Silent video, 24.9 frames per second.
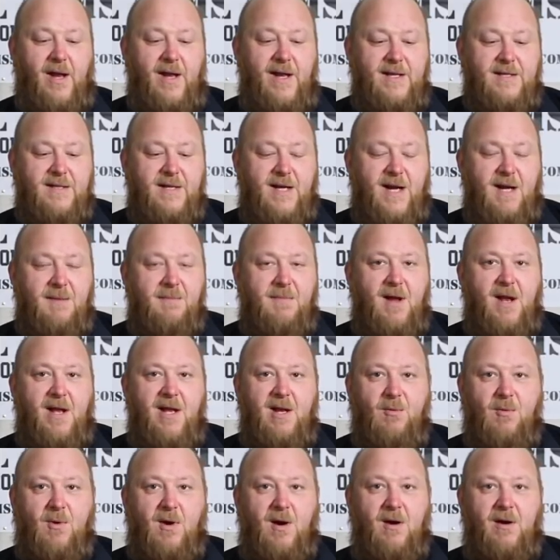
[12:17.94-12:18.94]
anytime,
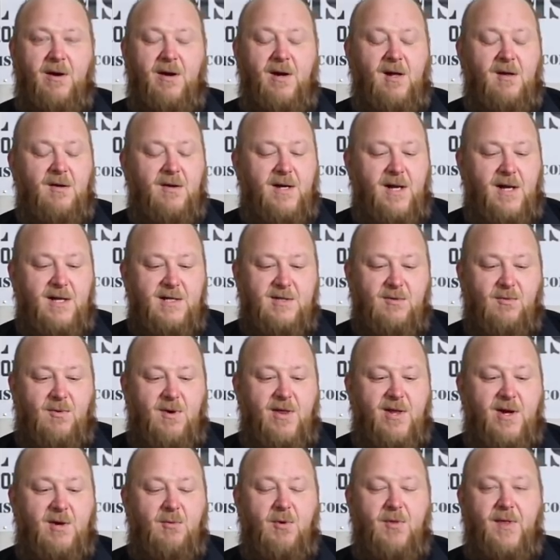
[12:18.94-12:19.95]
anywhere, in all kinds of
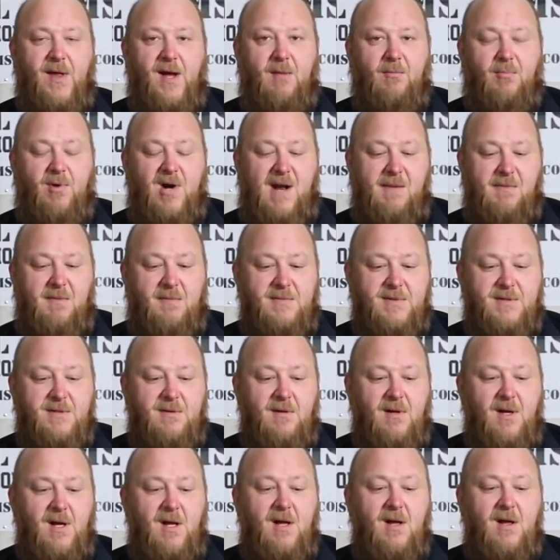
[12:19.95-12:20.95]
weather without problems.
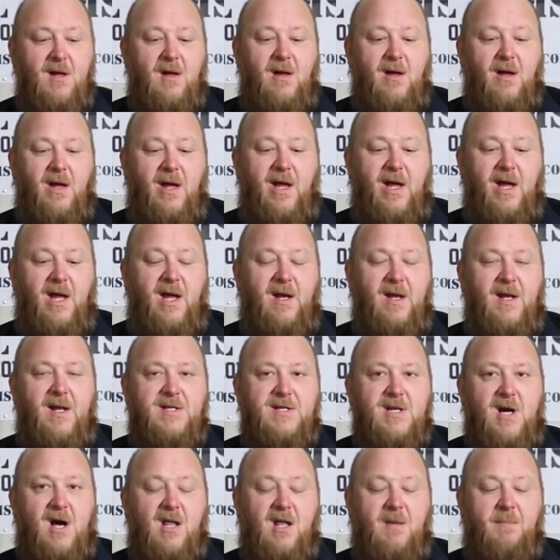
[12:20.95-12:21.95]
And
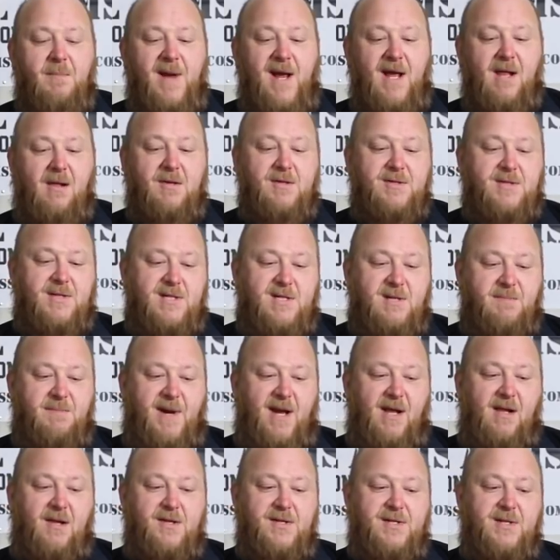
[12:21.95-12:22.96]
it's all a balance. It's a
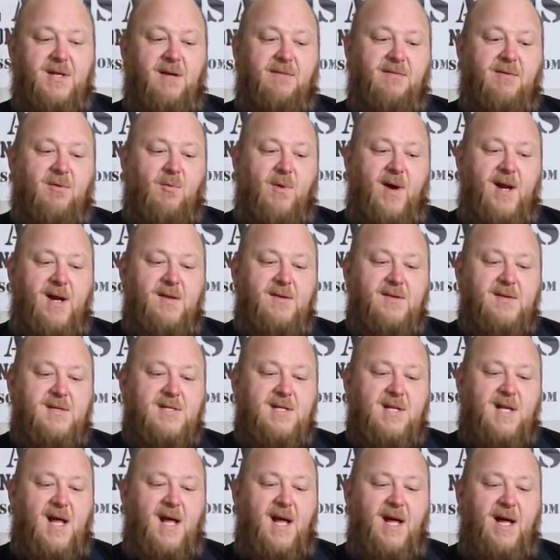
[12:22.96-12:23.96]
balance of the weight of the
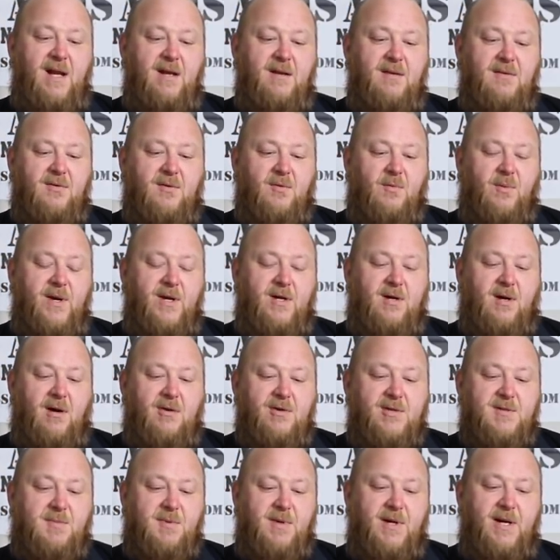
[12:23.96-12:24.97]
slide, the
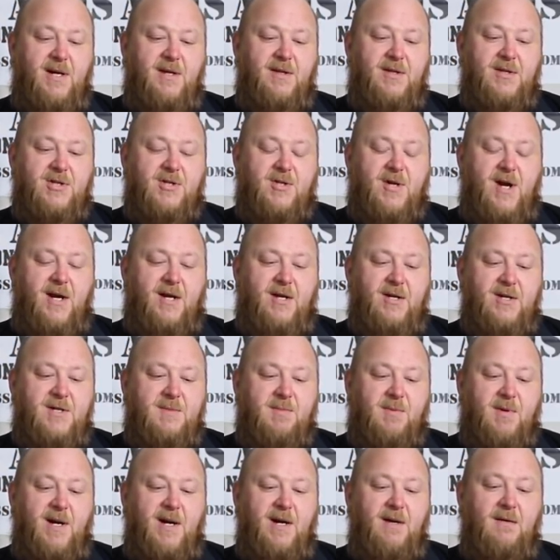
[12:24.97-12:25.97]
recoil spring, the striker
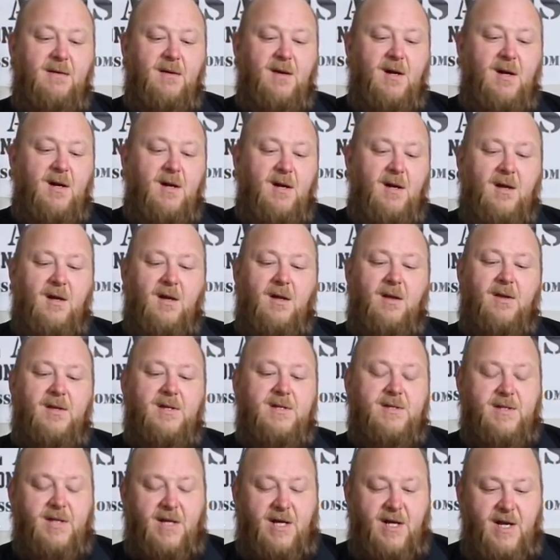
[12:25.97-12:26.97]
spring,
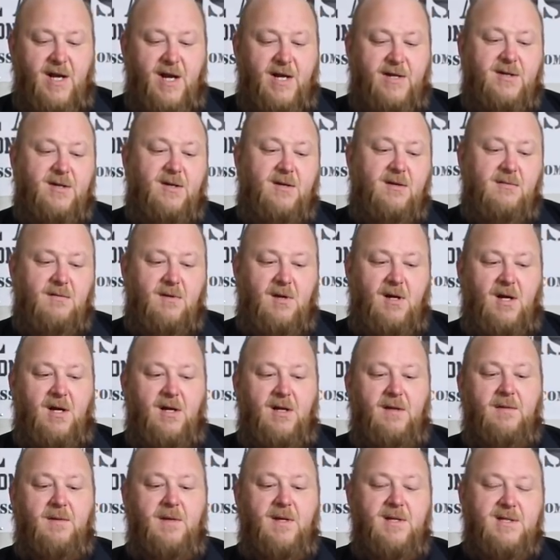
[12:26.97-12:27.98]
the connector.
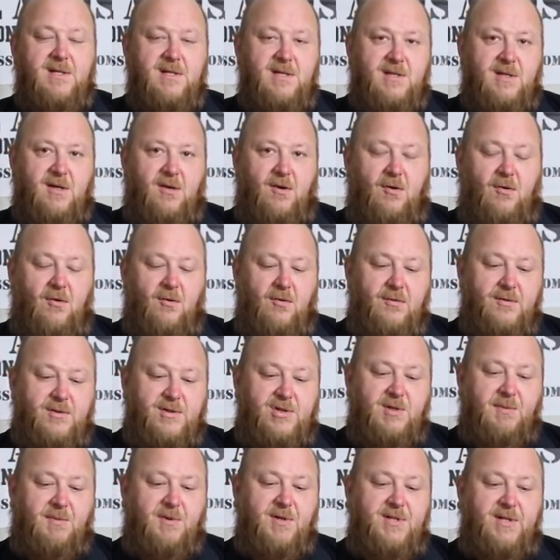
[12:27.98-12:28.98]
This is a whole
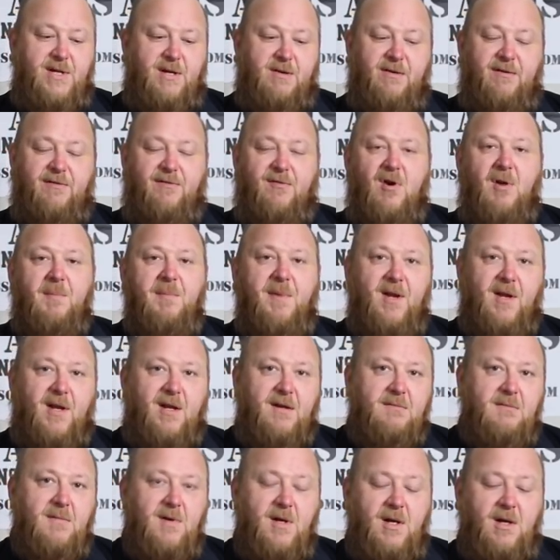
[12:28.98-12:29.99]
super secret
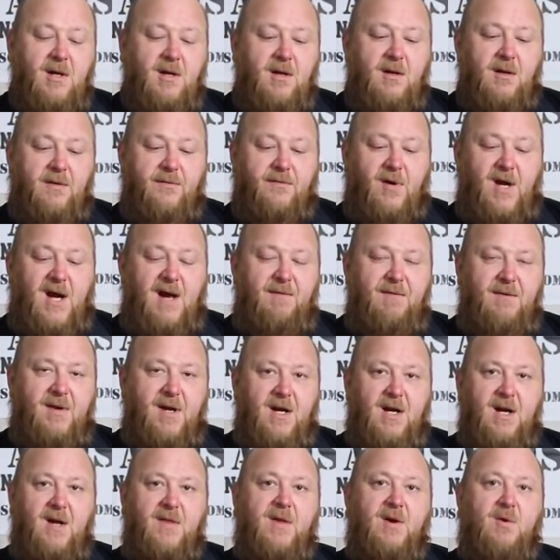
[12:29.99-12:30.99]
formula for
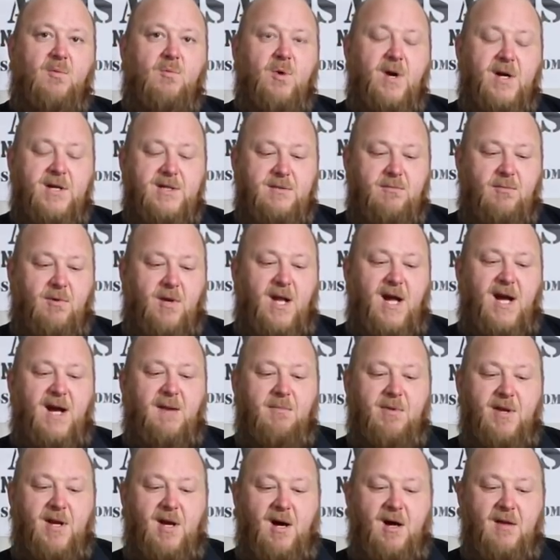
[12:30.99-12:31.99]
having a gun that works
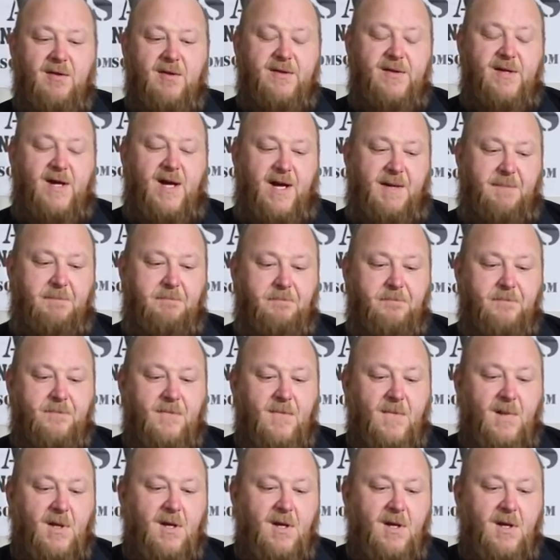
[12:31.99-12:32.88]
reliably all the time.